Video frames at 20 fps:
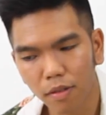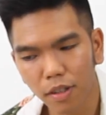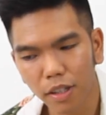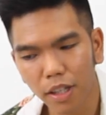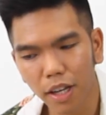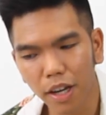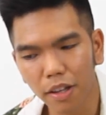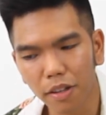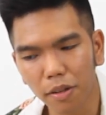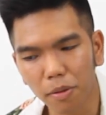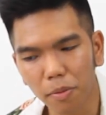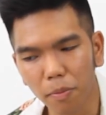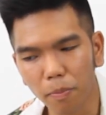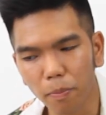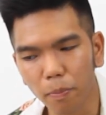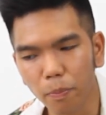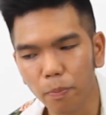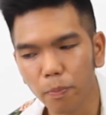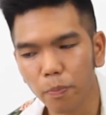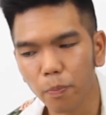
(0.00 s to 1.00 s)
Yeah, the
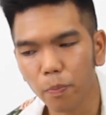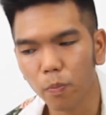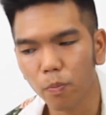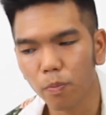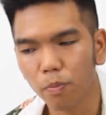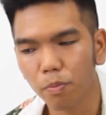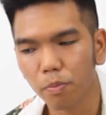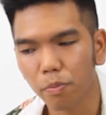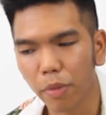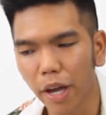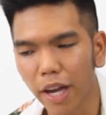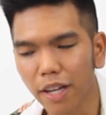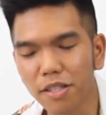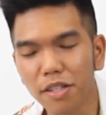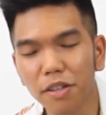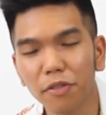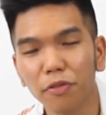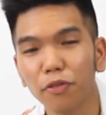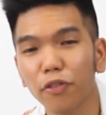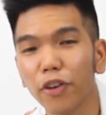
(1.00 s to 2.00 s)
pants
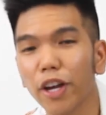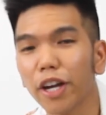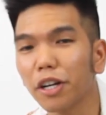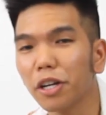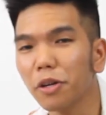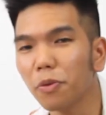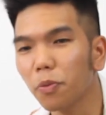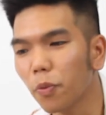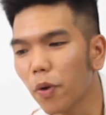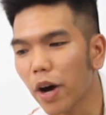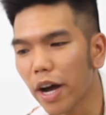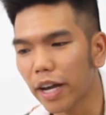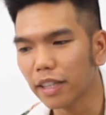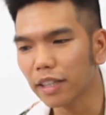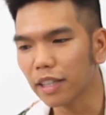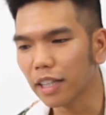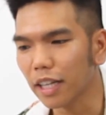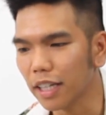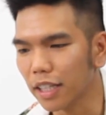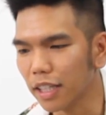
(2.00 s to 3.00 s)
are very
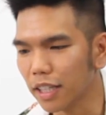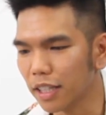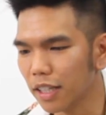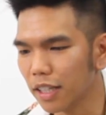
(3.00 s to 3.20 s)
wide-legged.